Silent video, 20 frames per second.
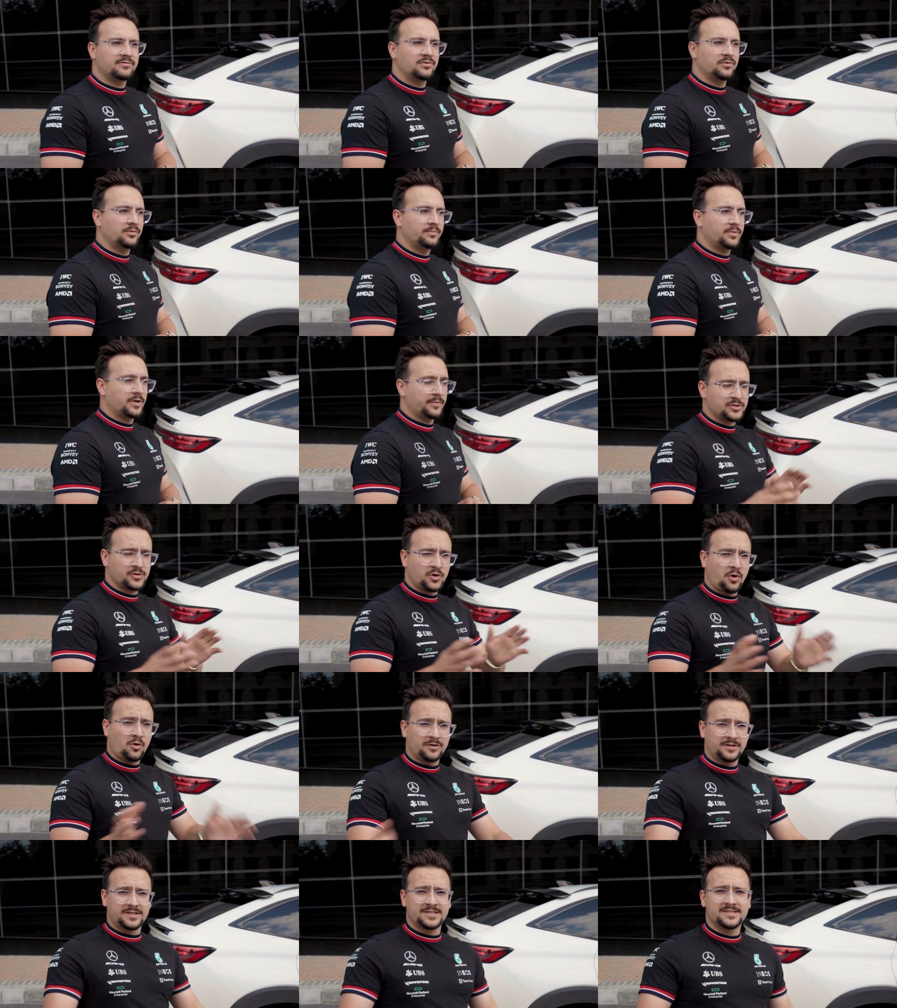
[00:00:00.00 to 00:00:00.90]
for pretty much the
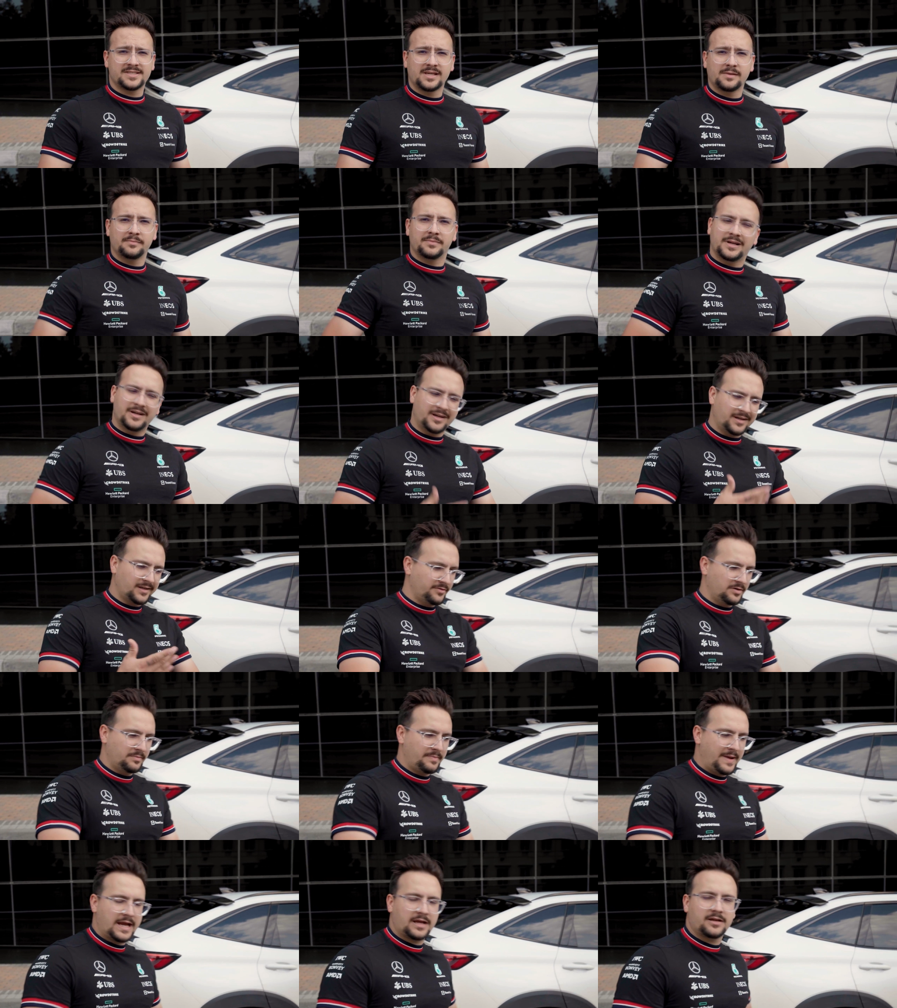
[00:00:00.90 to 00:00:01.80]
whole of December. I give
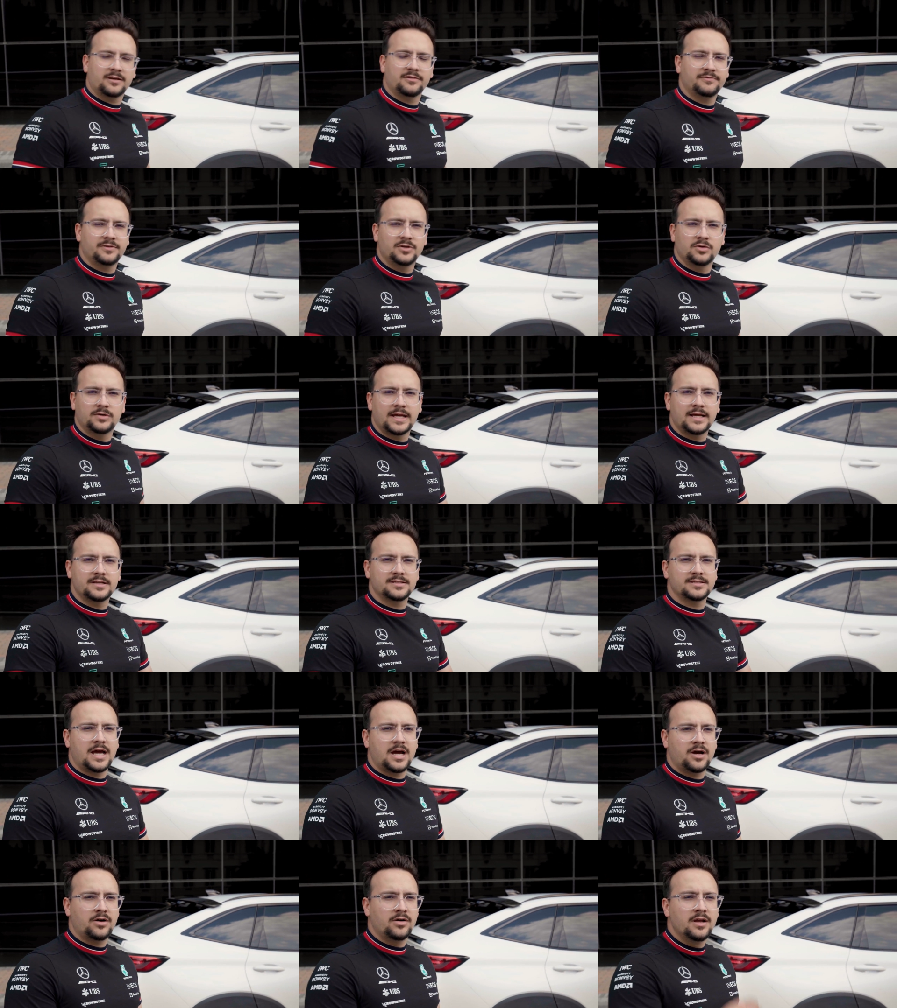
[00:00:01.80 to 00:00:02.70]
it back in a few days
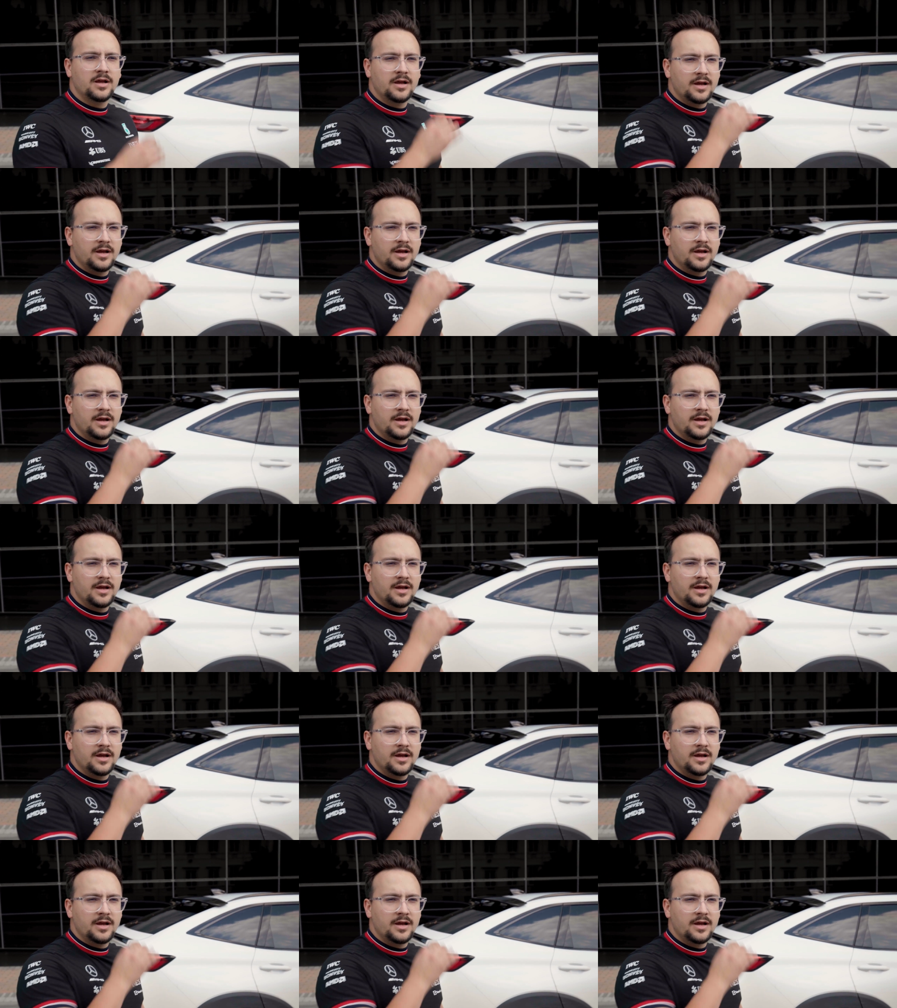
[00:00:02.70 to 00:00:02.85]
now.